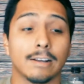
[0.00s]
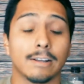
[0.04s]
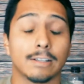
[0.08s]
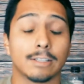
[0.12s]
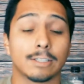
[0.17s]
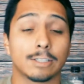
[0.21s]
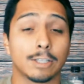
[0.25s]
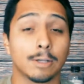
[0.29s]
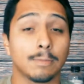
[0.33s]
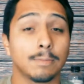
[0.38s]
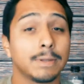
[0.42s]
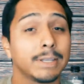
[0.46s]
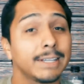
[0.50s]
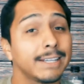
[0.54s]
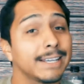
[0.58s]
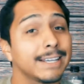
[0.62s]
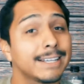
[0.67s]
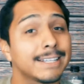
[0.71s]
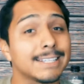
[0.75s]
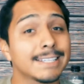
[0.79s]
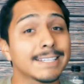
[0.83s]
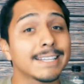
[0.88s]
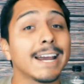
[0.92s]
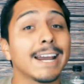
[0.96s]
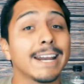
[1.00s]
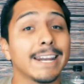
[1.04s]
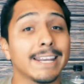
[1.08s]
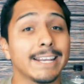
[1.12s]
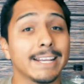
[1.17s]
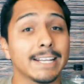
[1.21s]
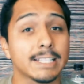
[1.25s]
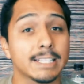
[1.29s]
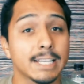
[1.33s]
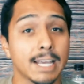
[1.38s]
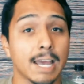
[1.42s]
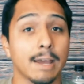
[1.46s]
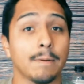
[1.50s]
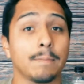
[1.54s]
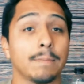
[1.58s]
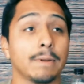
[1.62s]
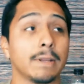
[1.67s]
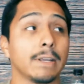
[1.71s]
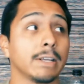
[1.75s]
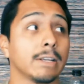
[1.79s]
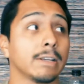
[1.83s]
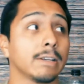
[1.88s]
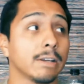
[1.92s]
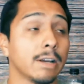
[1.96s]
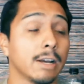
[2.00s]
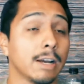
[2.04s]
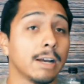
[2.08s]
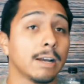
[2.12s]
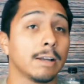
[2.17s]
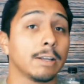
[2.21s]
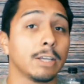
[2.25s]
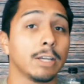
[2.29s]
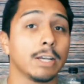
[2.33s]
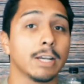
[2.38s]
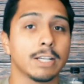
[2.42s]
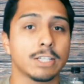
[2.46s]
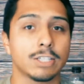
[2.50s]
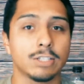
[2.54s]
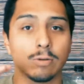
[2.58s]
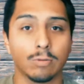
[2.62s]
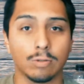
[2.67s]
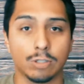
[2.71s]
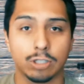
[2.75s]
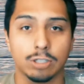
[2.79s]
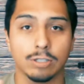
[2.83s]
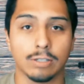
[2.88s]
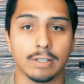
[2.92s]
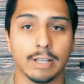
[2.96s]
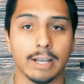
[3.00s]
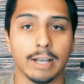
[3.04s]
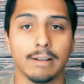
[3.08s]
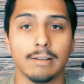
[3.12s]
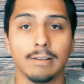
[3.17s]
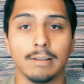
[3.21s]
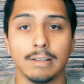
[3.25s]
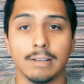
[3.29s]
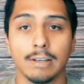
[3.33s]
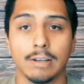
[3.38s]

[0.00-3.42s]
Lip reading: something exciting is happening. You guys know Jalel,